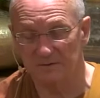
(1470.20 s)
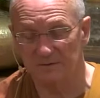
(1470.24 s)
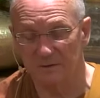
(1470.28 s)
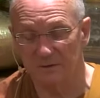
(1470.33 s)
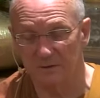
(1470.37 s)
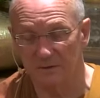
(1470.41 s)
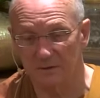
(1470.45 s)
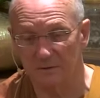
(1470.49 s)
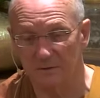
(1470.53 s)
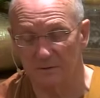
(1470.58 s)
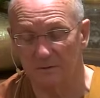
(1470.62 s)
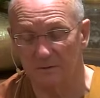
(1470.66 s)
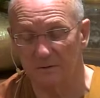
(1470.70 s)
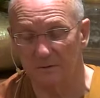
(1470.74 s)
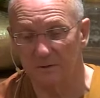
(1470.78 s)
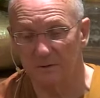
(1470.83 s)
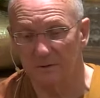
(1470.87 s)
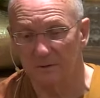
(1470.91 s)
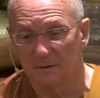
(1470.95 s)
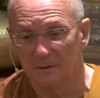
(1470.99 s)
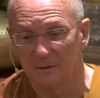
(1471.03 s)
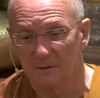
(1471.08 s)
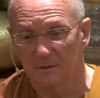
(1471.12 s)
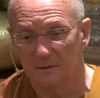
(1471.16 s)
are,
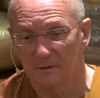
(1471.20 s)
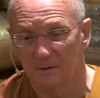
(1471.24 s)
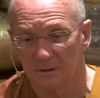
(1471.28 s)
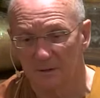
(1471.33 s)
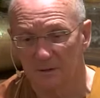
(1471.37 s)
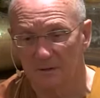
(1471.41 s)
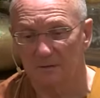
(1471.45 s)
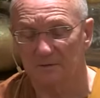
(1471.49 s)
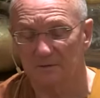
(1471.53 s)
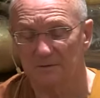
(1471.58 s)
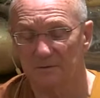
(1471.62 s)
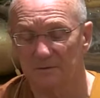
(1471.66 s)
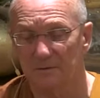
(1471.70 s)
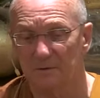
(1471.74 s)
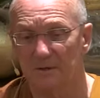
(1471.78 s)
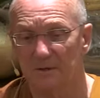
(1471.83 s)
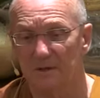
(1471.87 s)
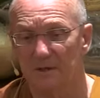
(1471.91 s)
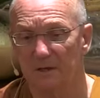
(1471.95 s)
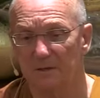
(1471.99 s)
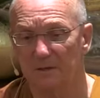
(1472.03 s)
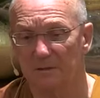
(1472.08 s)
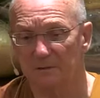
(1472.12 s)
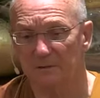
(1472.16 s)
and so
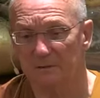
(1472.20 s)
that